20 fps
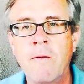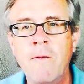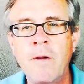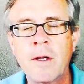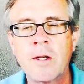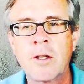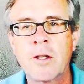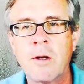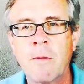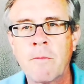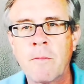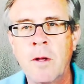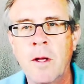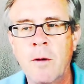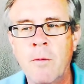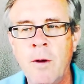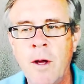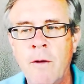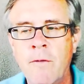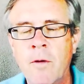fix
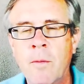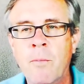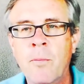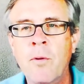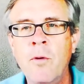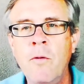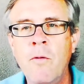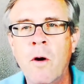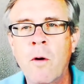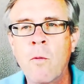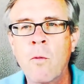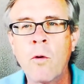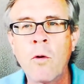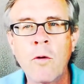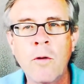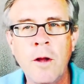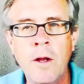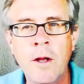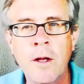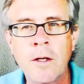something. We have to prove our
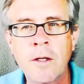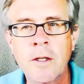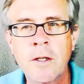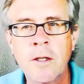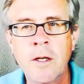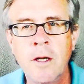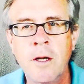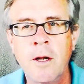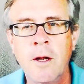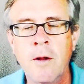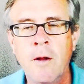worthiness.